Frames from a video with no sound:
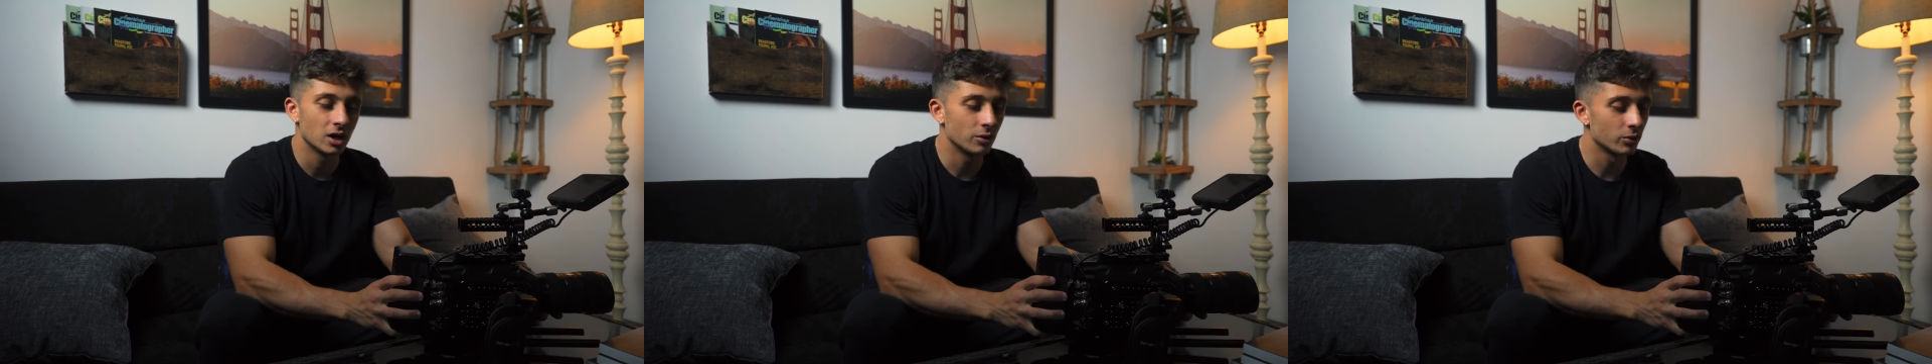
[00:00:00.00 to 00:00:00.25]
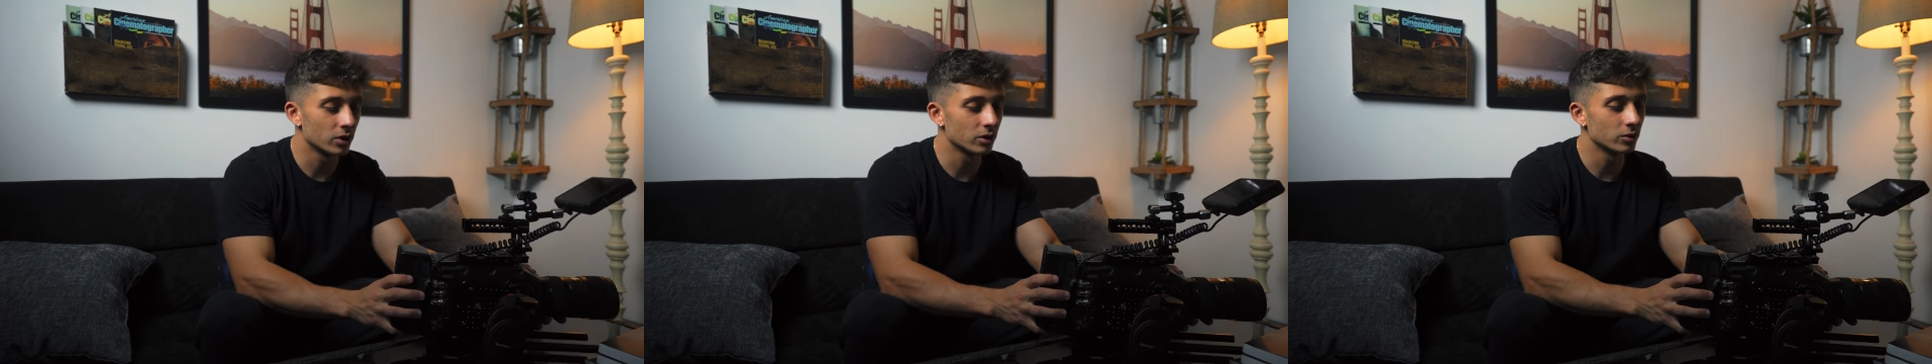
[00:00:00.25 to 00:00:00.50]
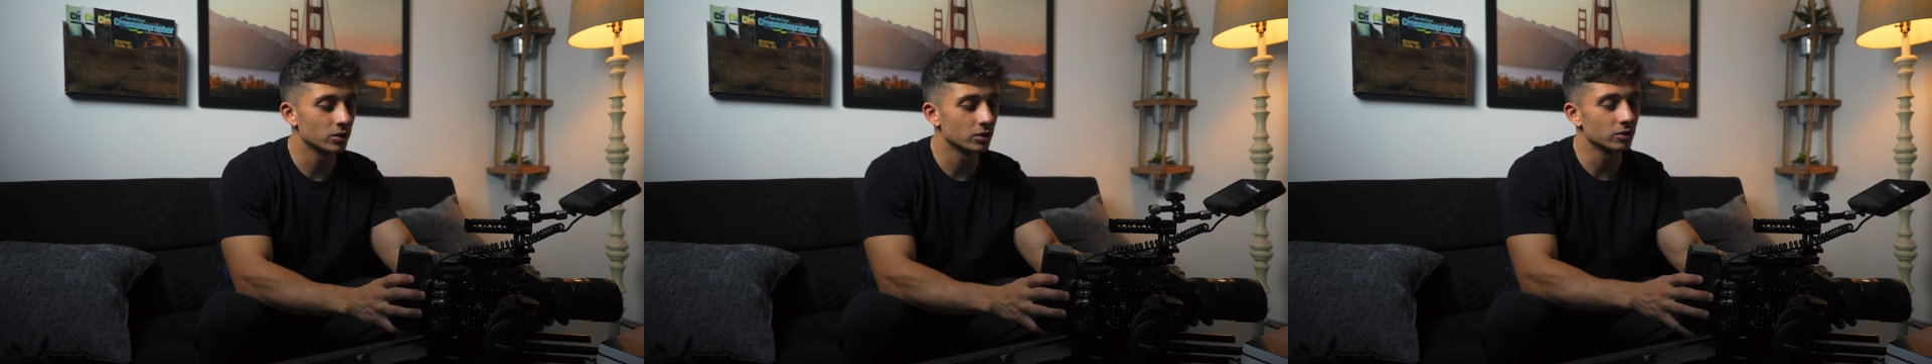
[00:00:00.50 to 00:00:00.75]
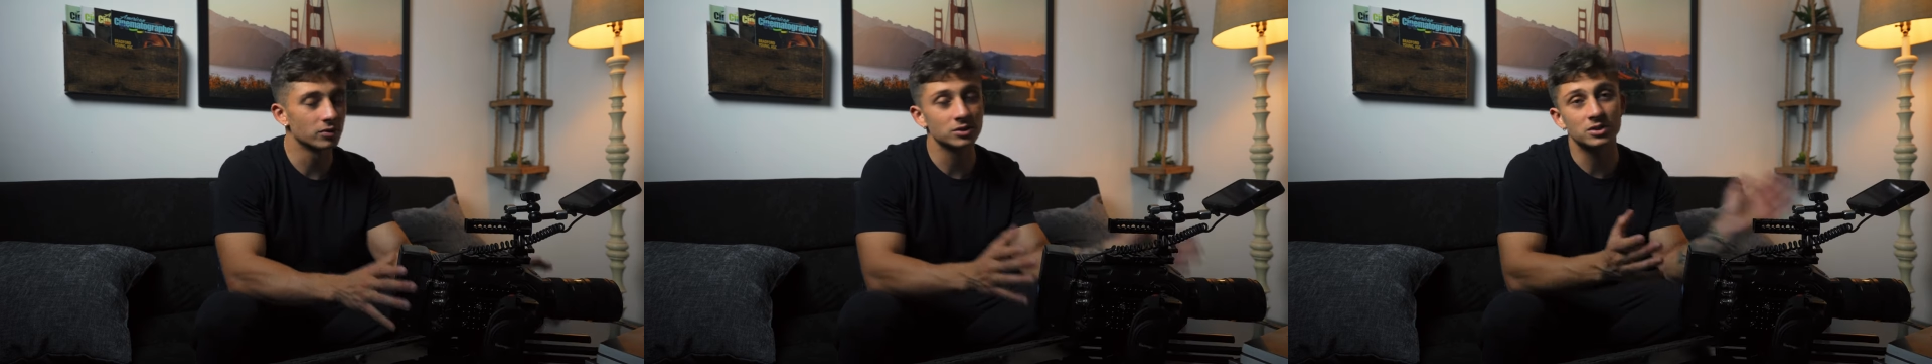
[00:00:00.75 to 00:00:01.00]
And we're going
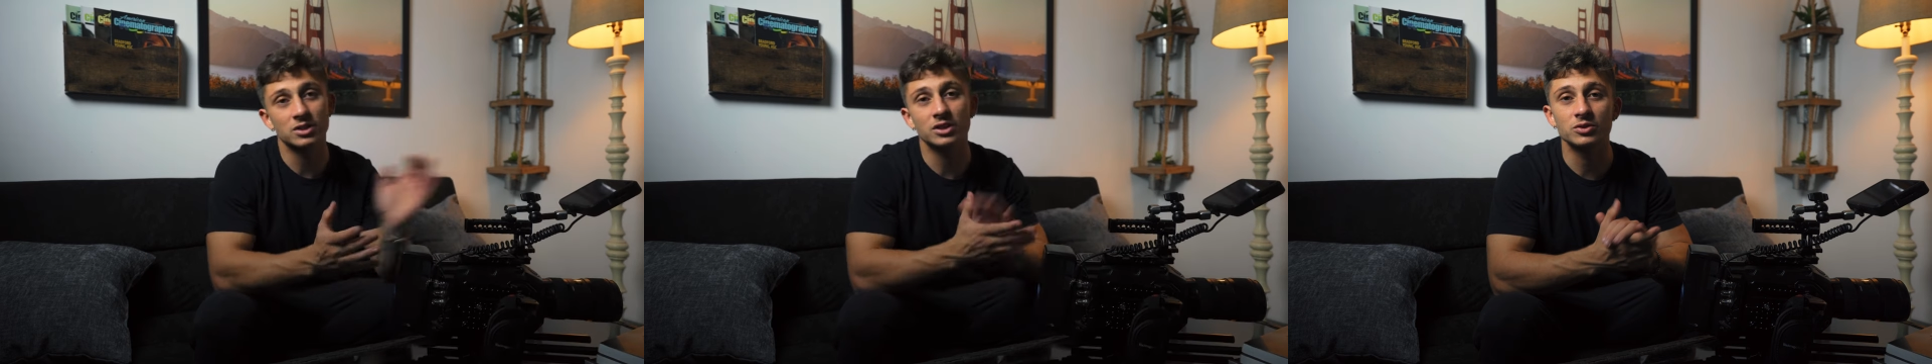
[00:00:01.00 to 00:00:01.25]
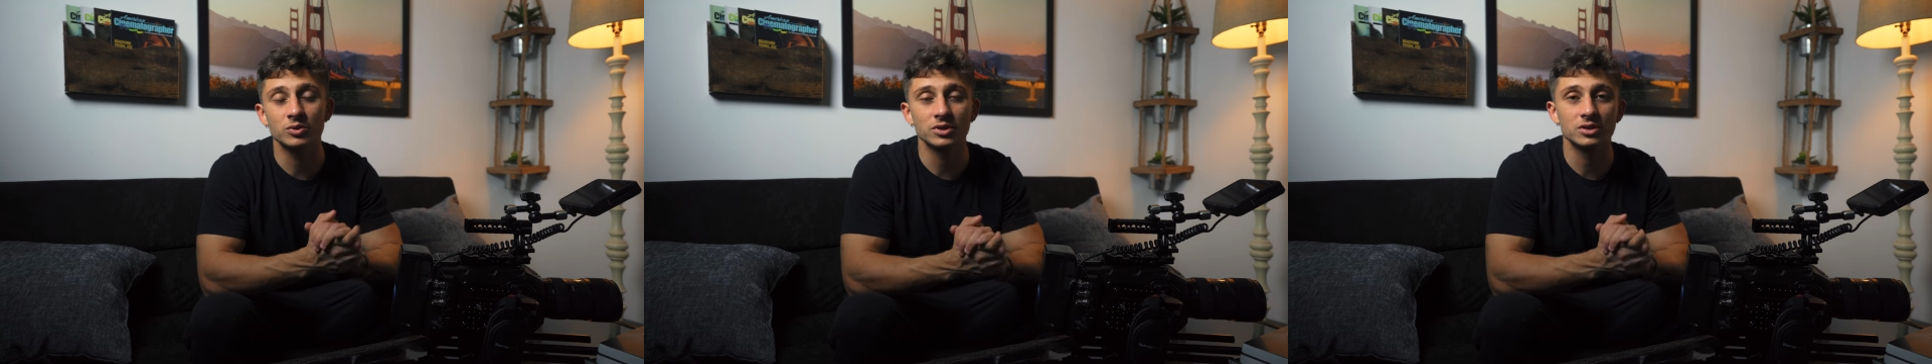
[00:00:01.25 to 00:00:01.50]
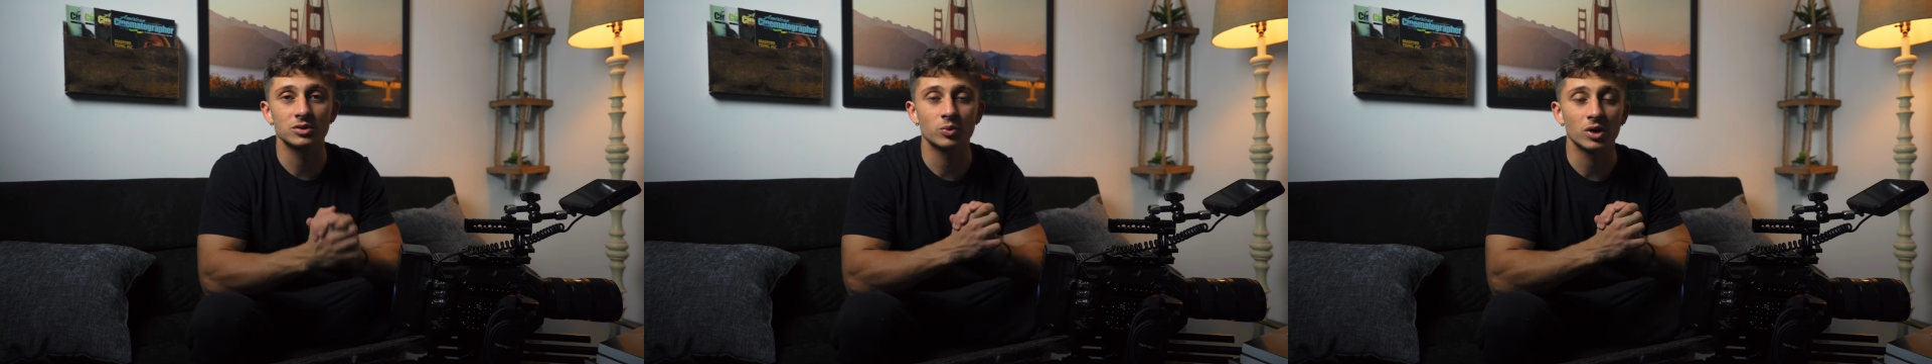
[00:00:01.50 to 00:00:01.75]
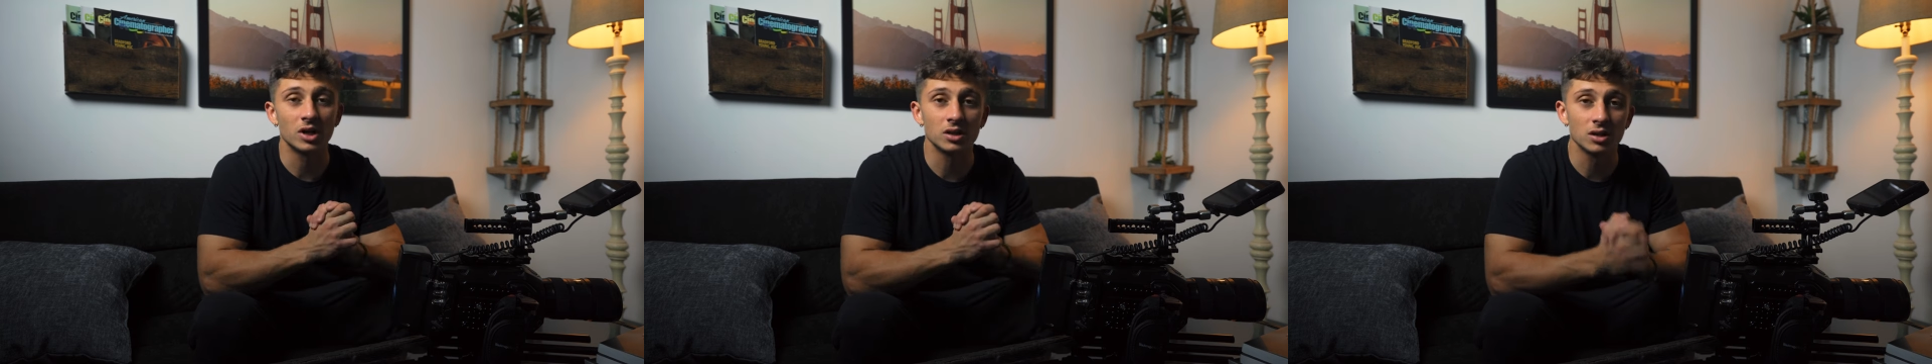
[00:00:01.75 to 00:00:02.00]
over 6 reasons
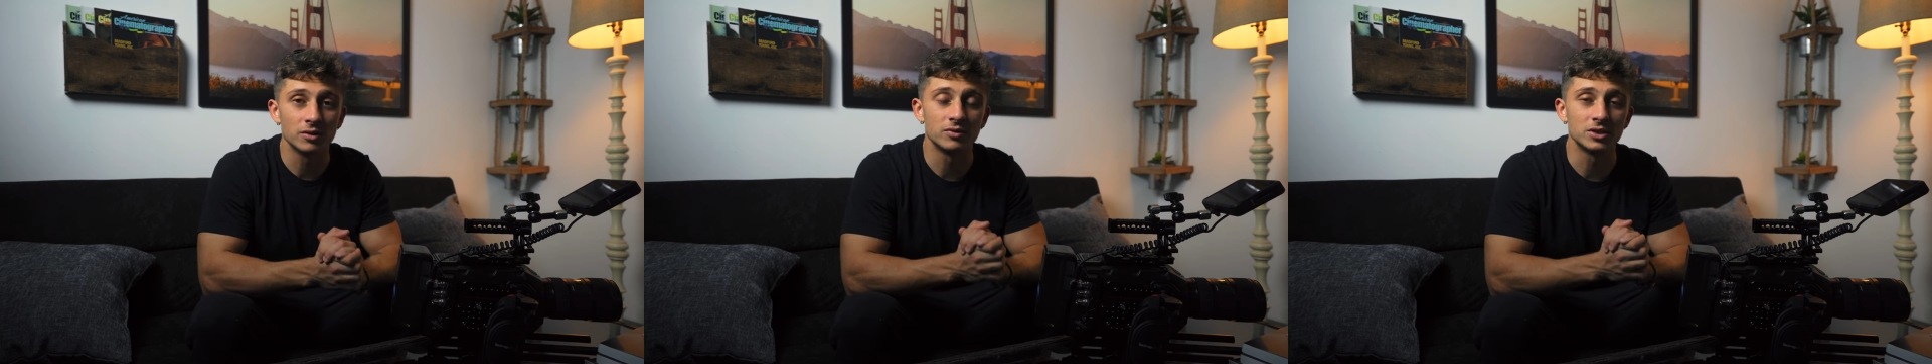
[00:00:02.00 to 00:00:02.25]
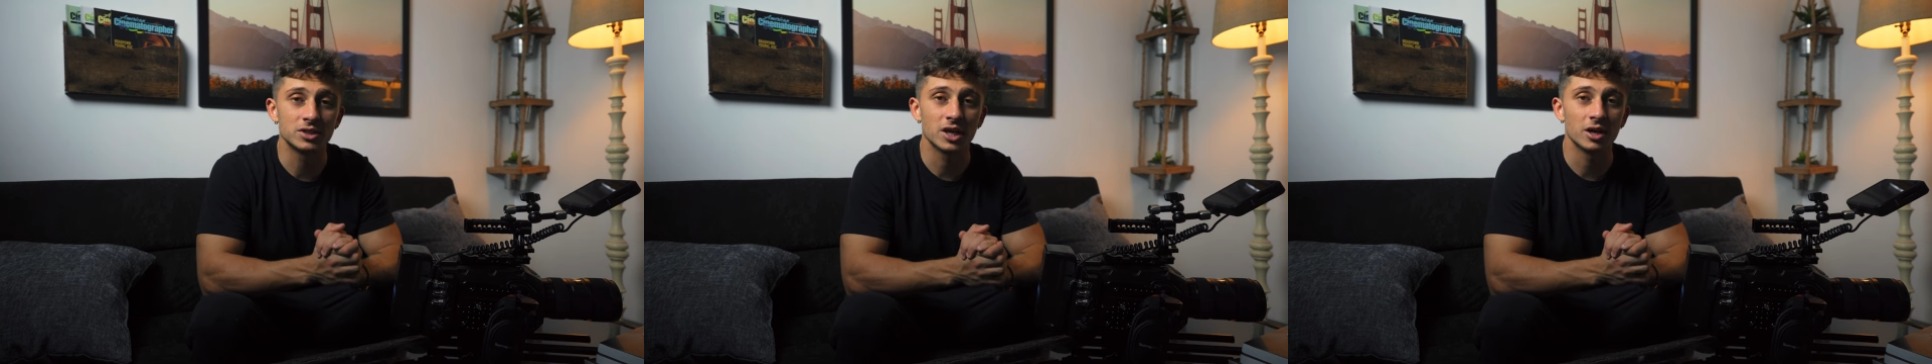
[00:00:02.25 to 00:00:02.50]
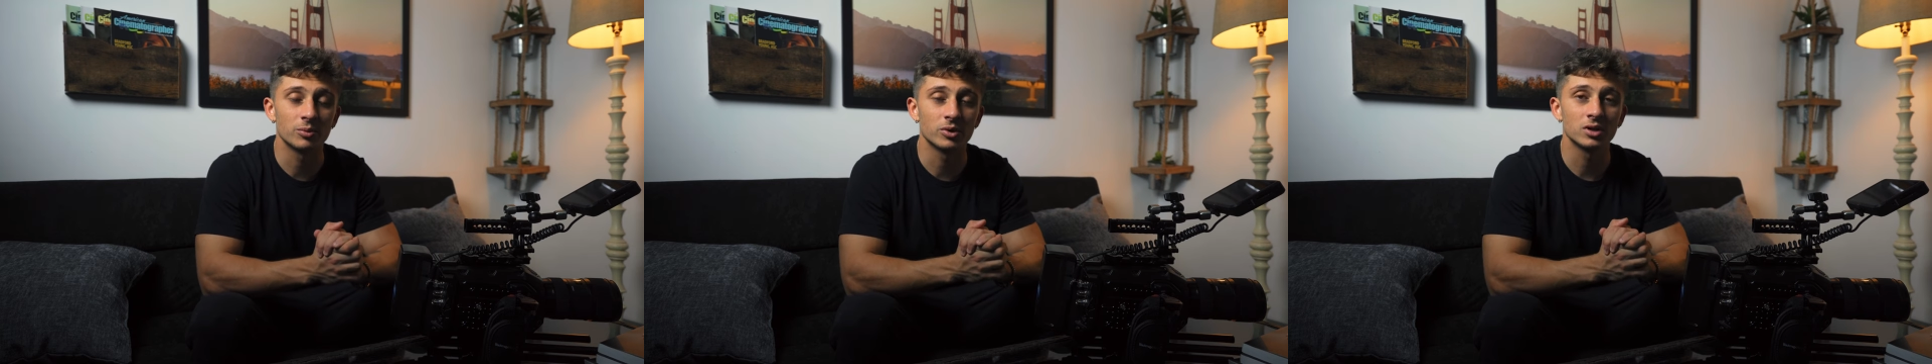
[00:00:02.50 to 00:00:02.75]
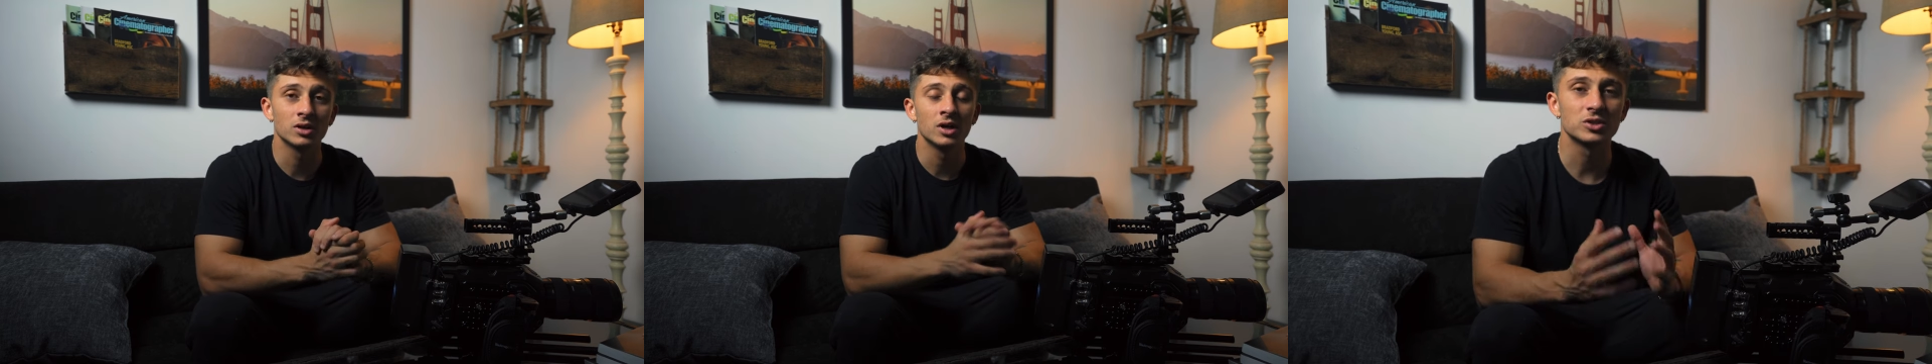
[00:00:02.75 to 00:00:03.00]
why I love this camera.